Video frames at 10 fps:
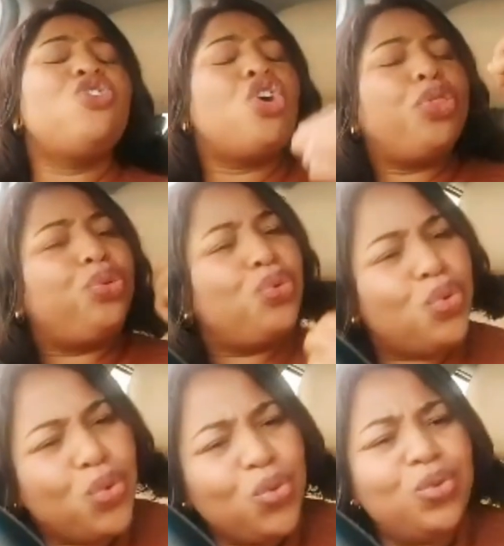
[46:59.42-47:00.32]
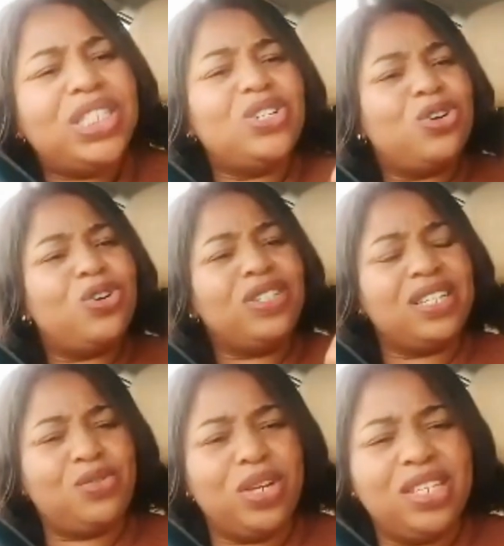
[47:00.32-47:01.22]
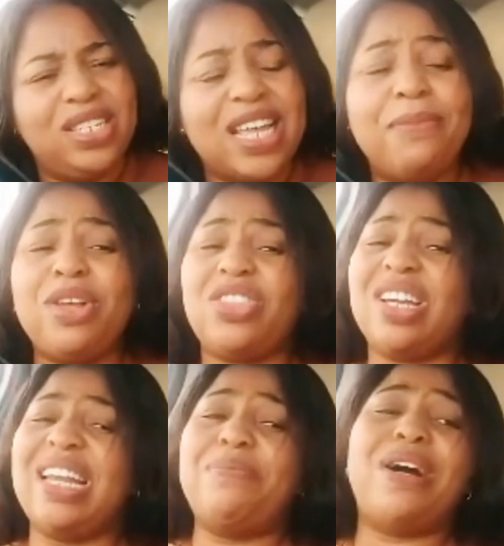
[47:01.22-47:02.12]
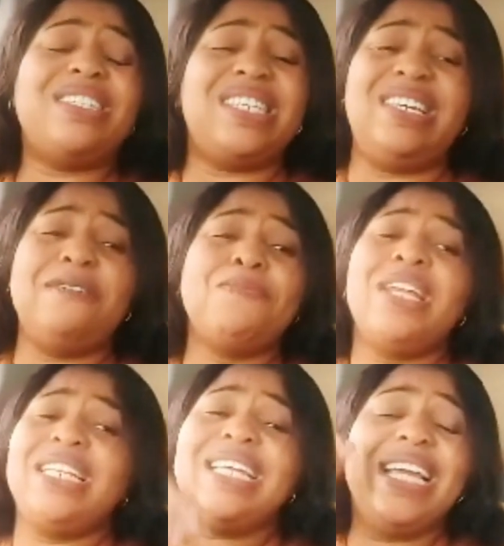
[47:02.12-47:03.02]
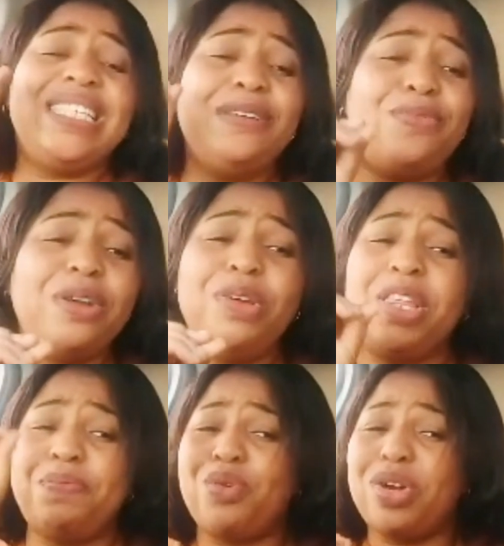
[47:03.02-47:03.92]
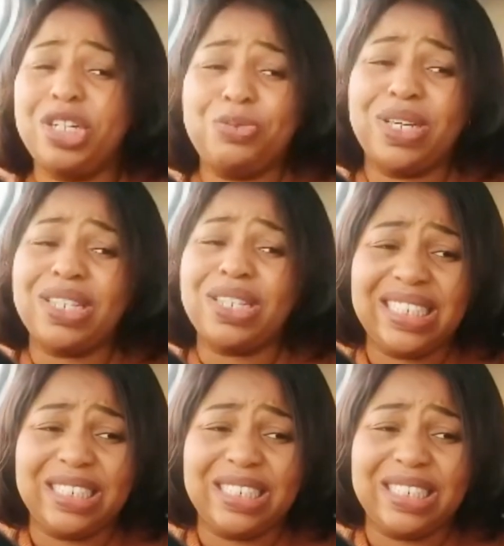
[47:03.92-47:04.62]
Go through with your consequences. I'm not talking about, see, there is difference between punishment and